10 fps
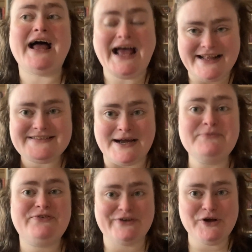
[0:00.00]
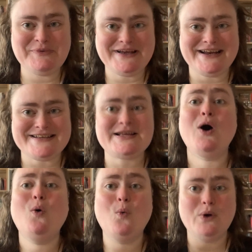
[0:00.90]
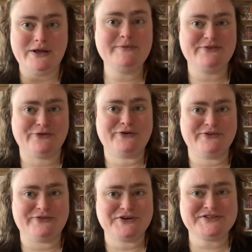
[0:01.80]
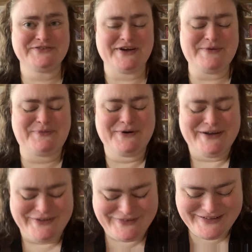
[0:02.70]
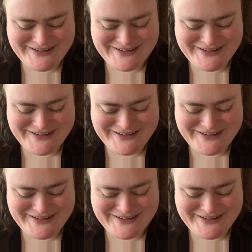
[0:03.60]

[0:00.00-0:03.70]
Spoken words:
and I'm filming this way before the 1st of April.